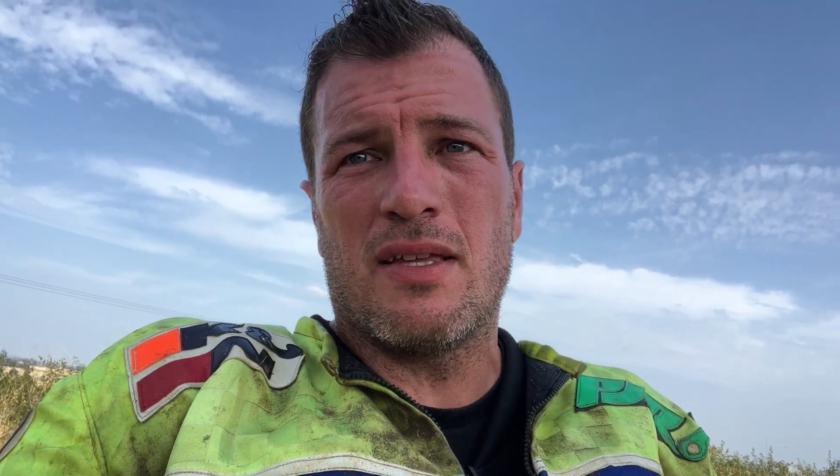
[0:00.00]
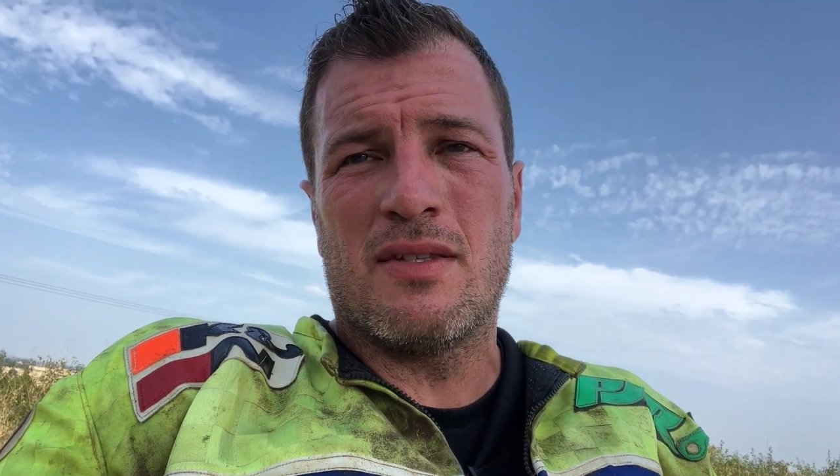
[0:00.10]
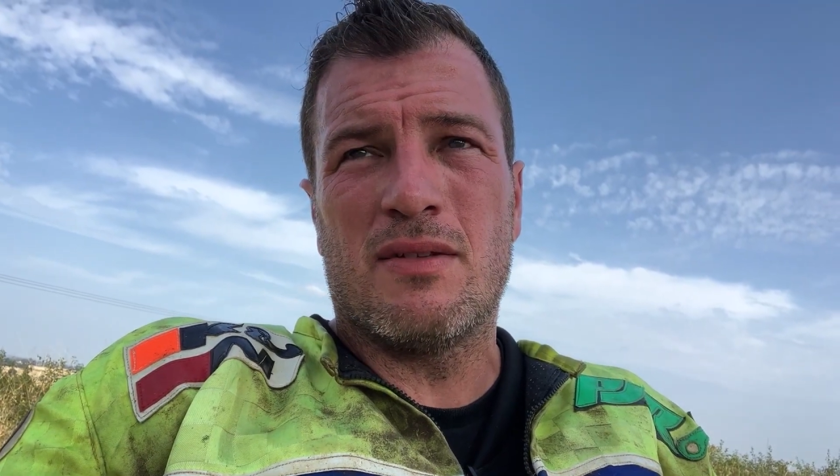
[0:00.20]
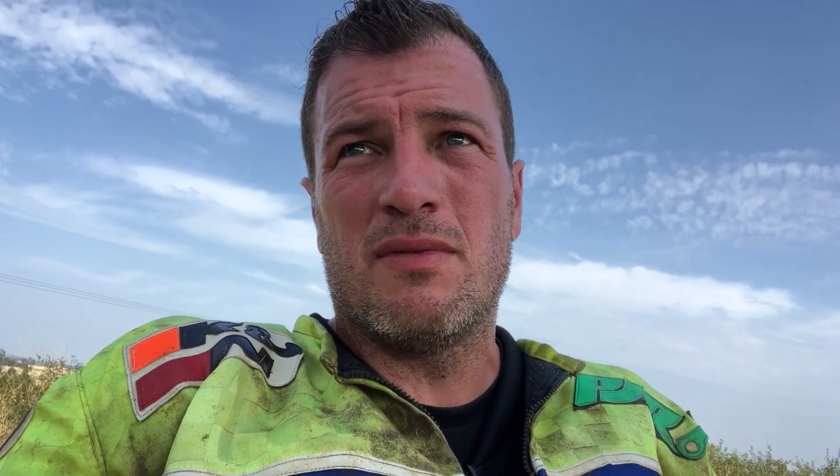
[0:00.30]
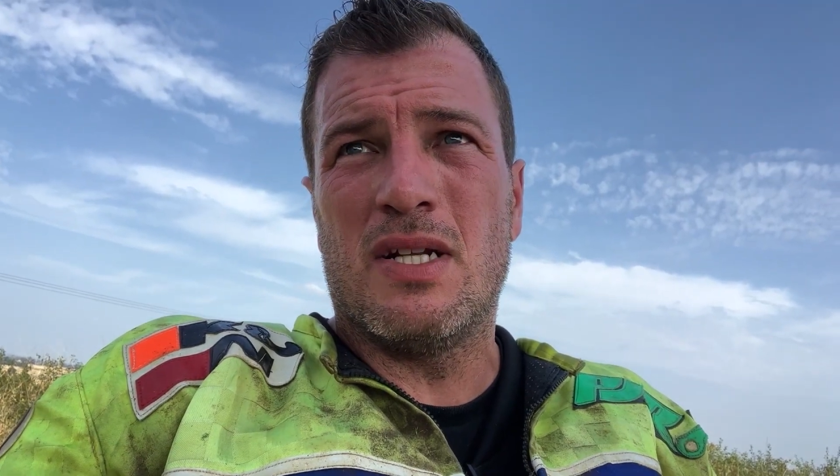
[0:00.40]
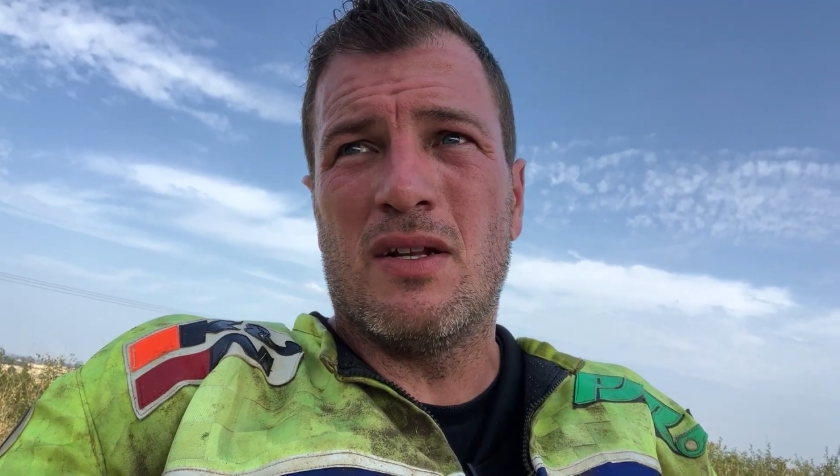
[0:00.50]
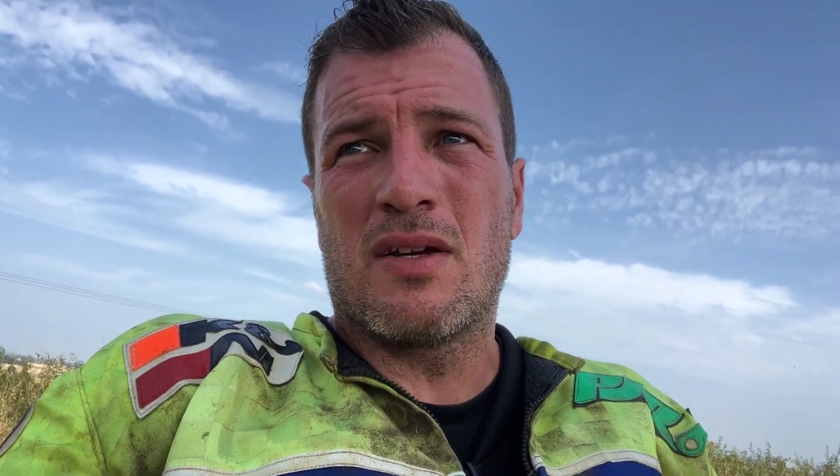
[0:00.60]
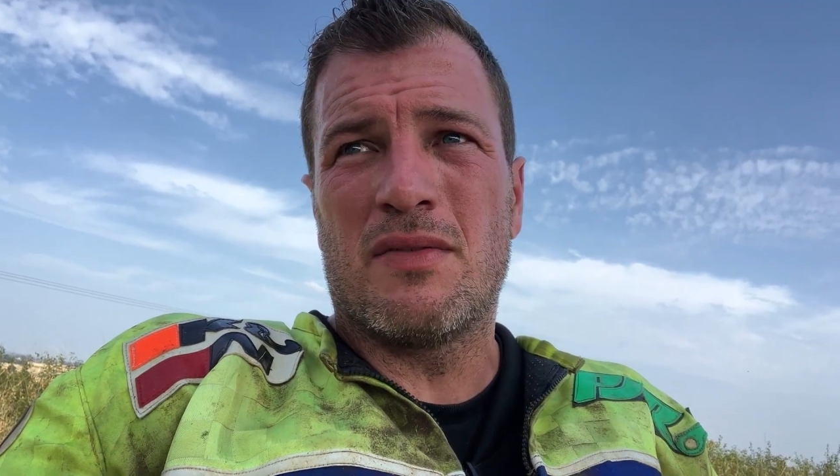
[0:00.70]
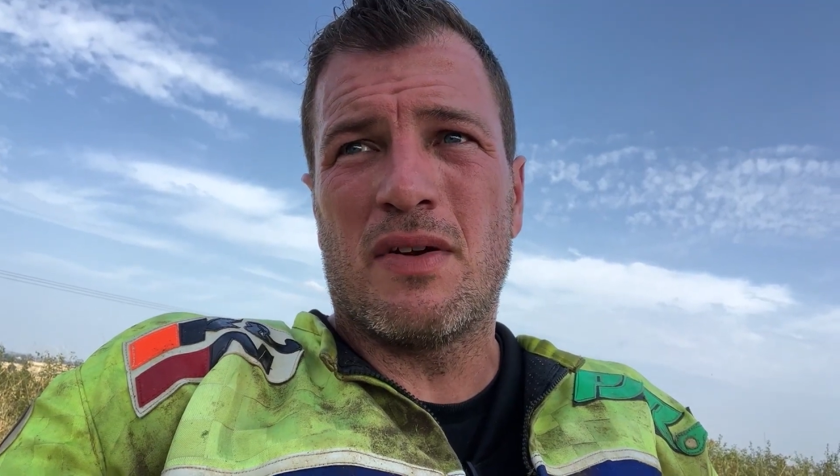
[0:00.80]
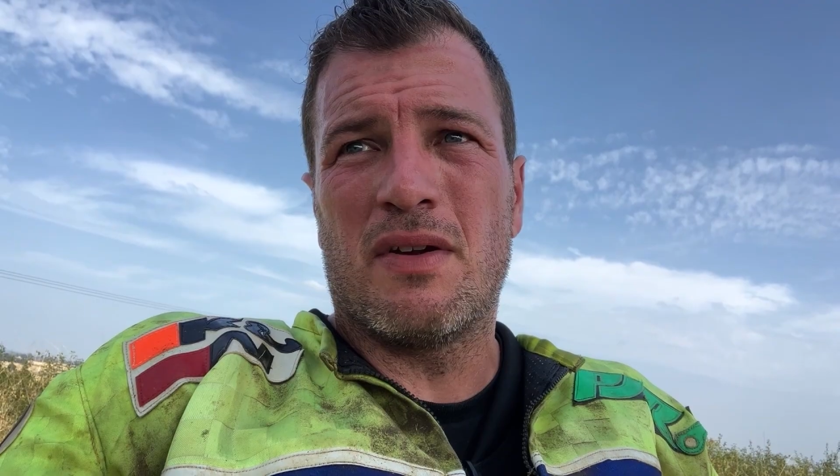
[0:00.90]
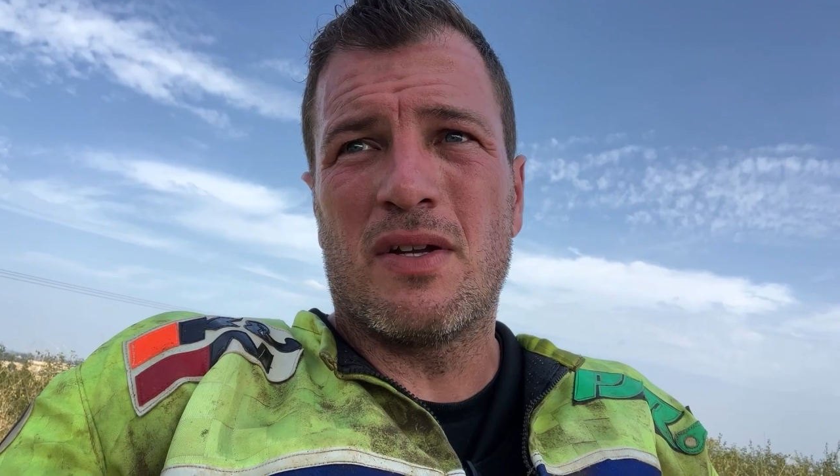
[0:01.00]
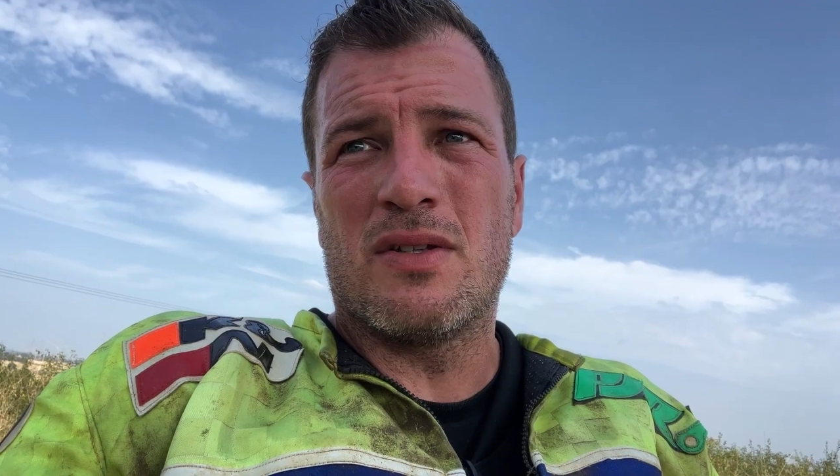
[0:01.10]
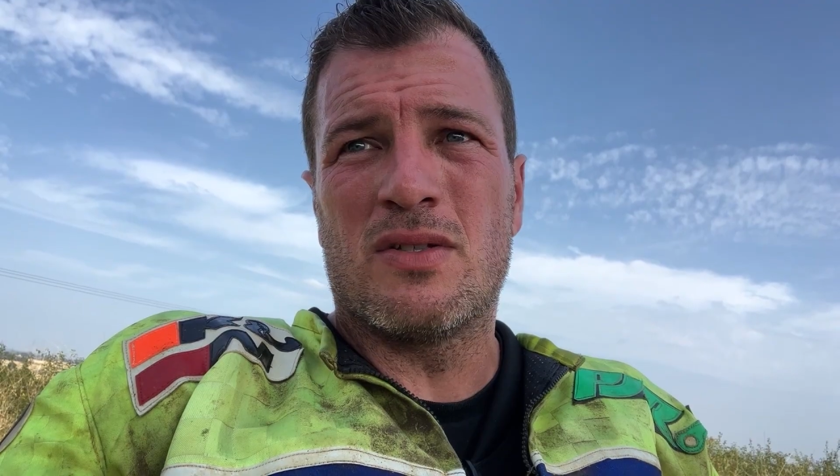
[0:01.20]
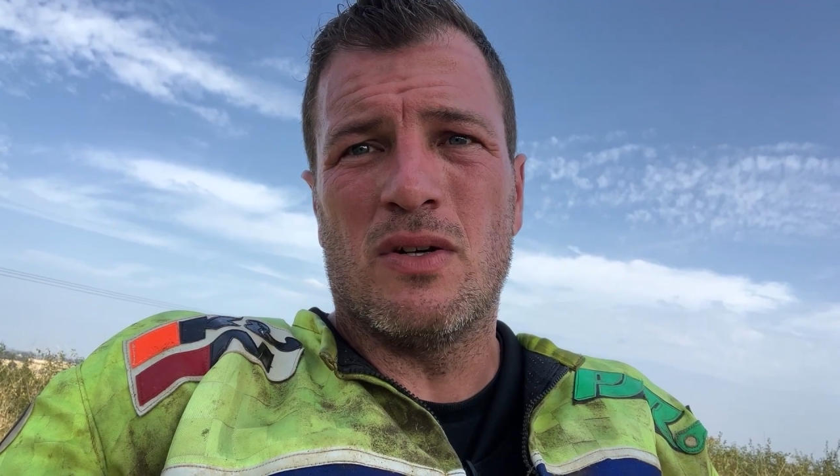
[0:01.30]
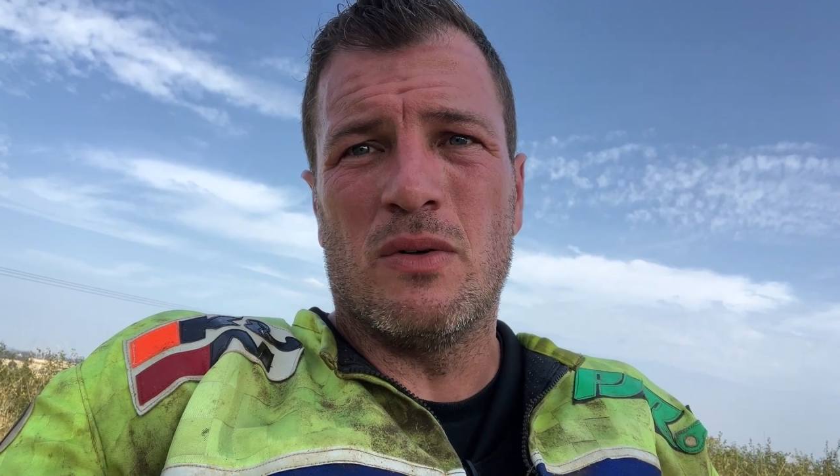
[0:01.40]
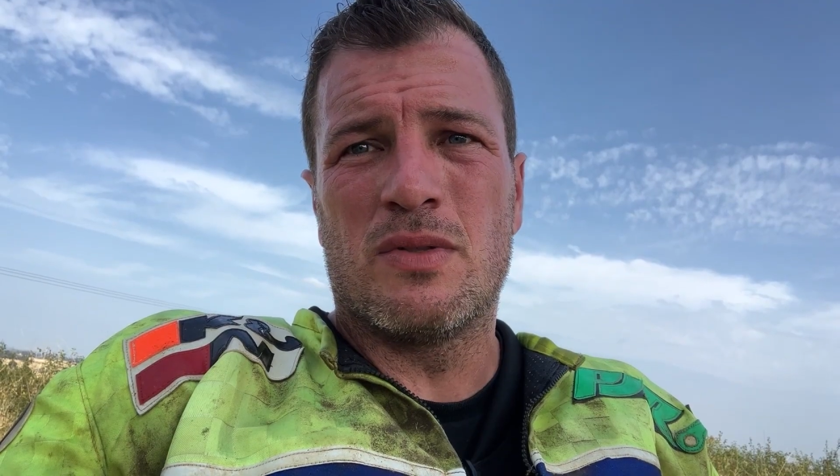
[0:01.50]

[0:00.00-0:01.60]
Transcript: isn't really looking very good at all,